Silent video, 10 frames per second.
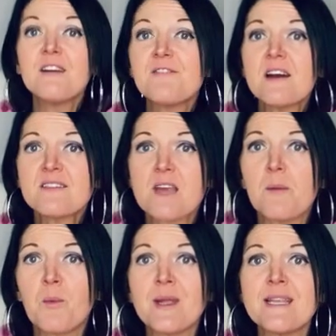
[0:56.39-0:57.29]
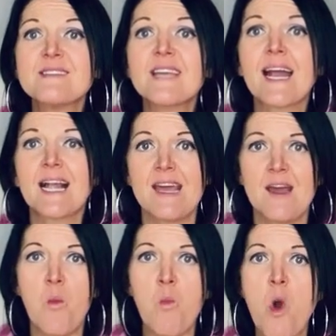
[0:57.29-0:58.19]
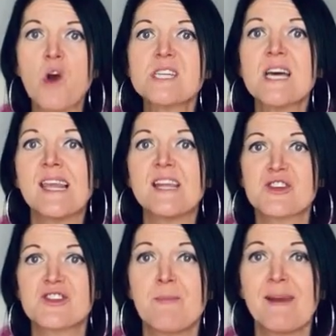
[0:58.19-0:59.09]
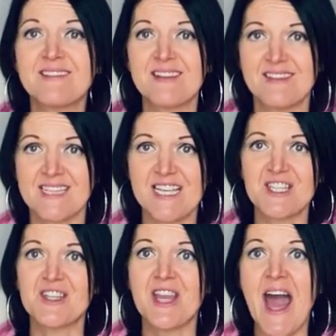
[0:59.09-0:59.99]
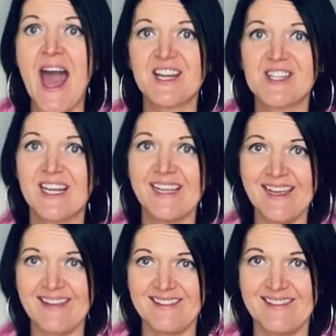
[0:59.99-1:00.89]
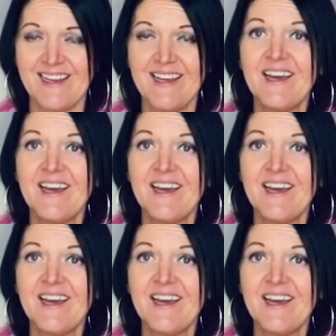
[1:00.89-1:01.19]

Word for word: First up, we need to get clear on what a literature-based dissertation actually is.